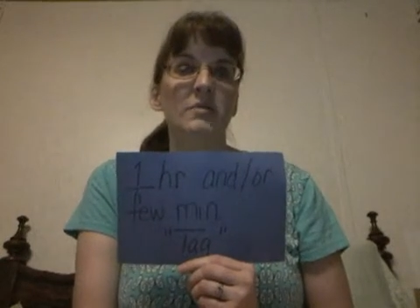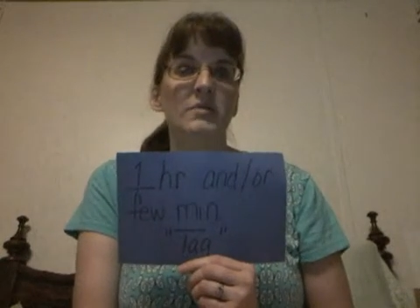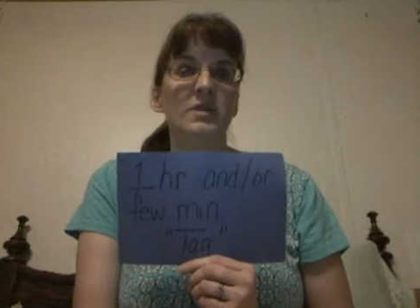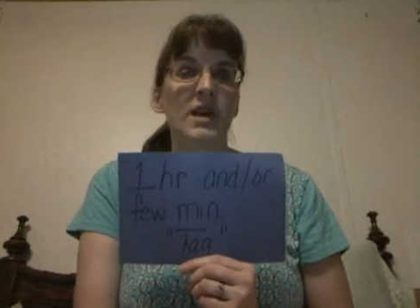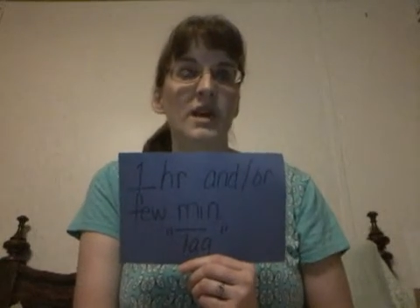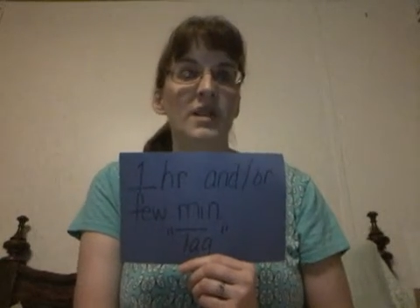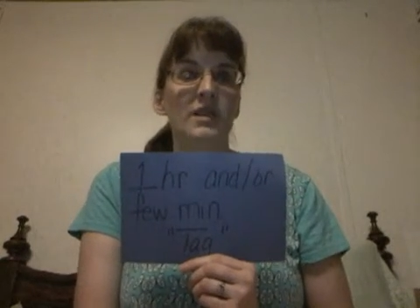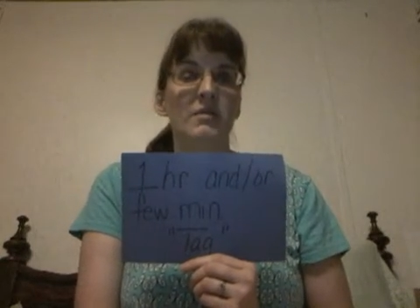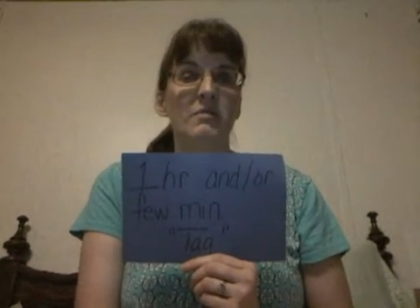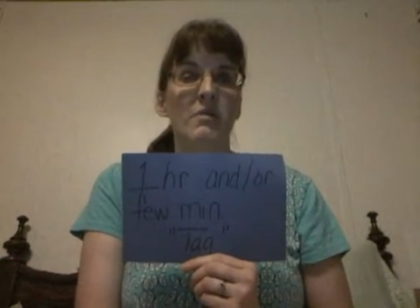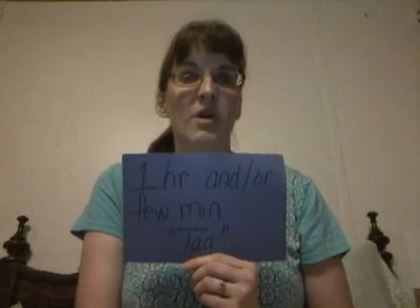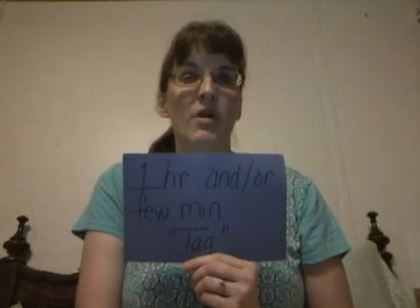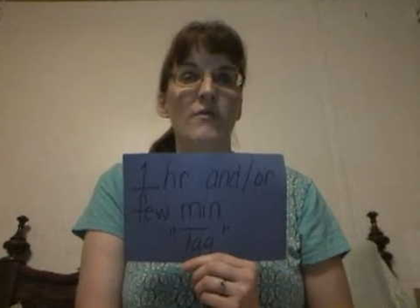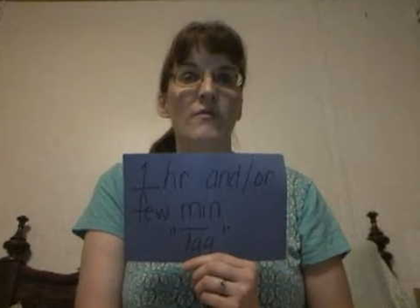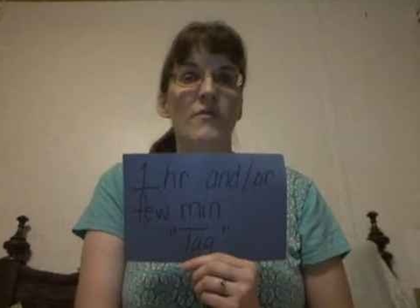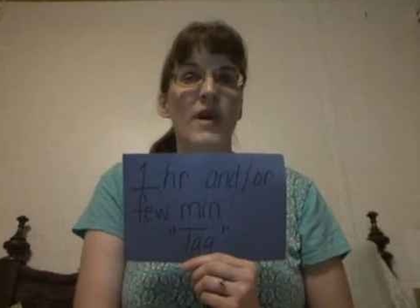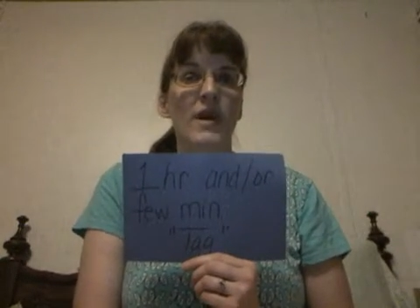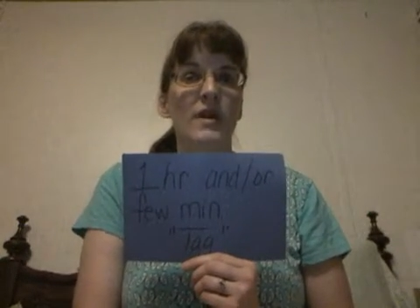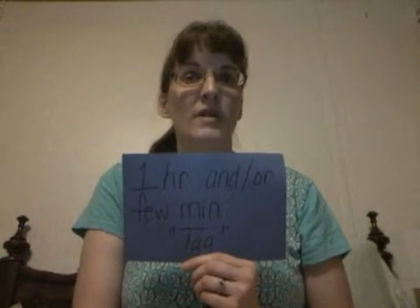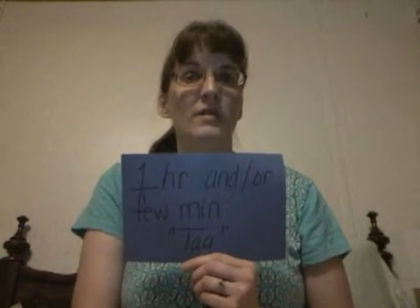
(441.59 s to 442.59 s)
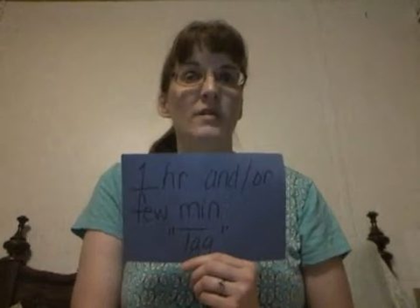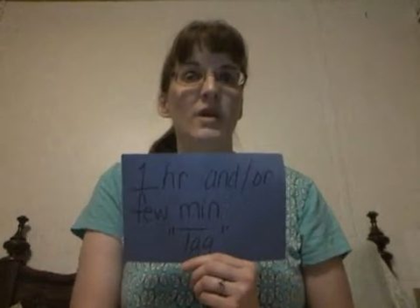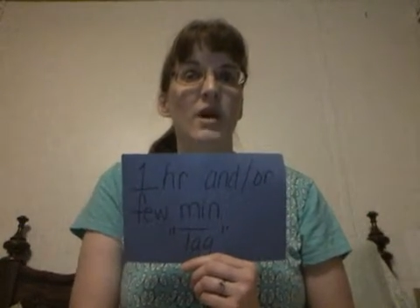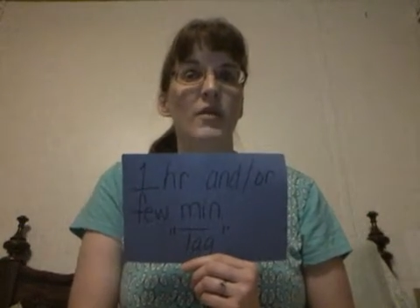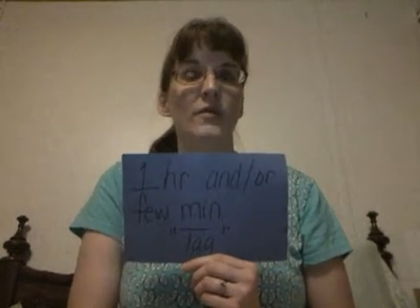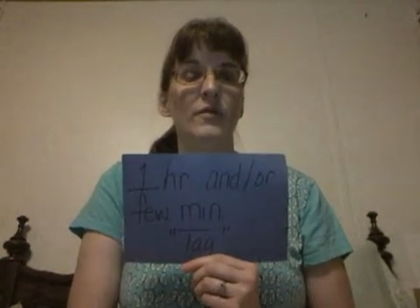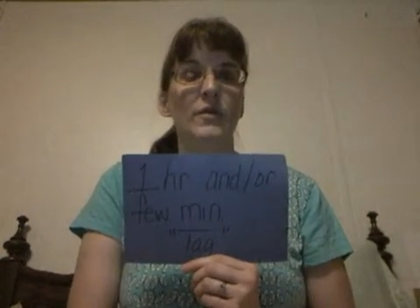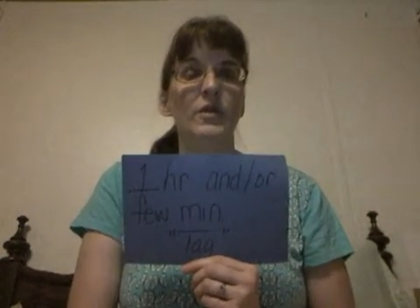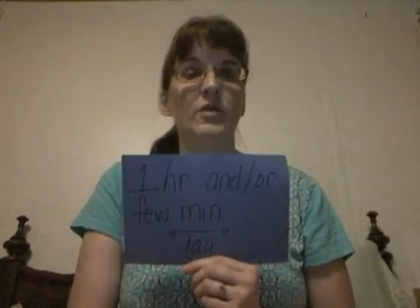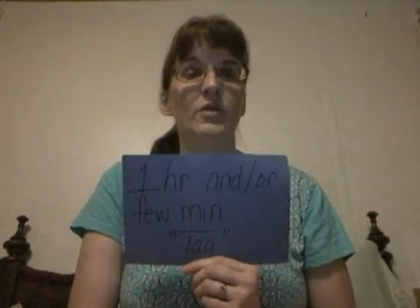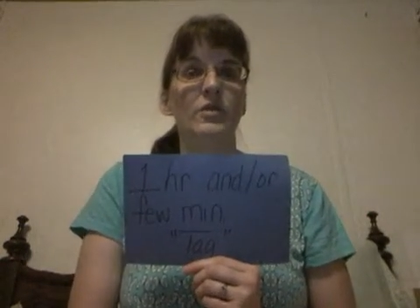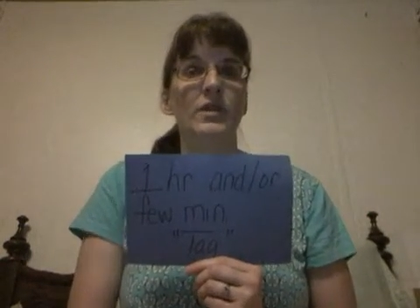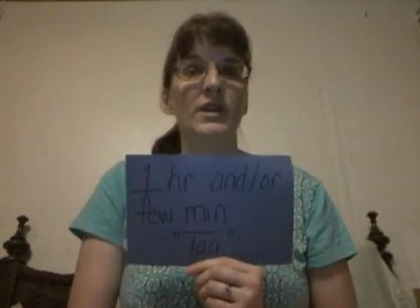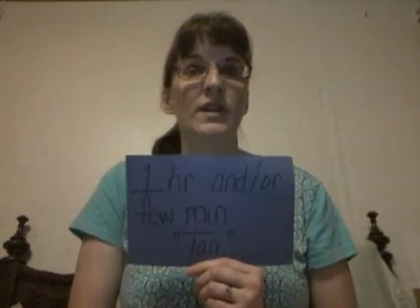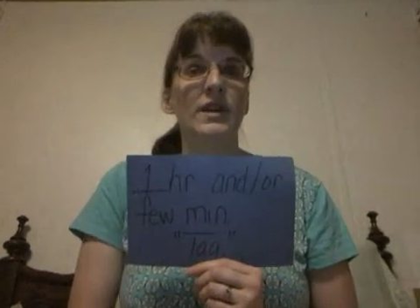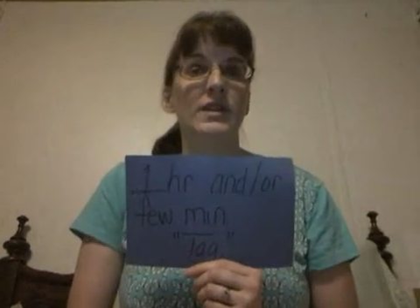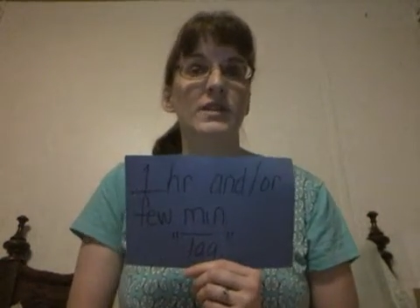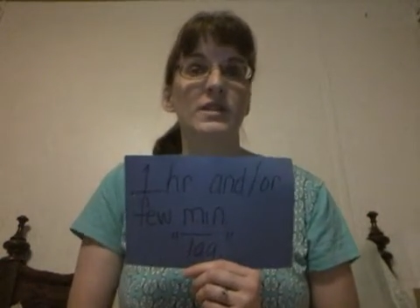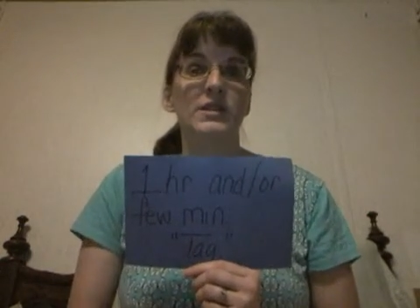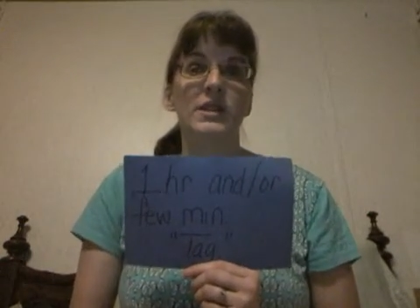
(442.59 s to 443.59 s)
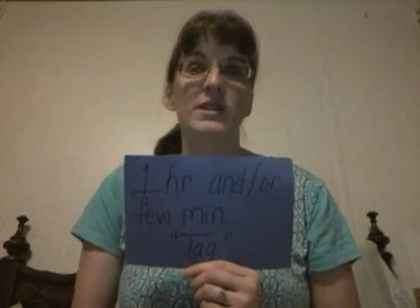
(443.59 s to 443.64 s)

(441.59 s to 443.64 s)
take them off of your list.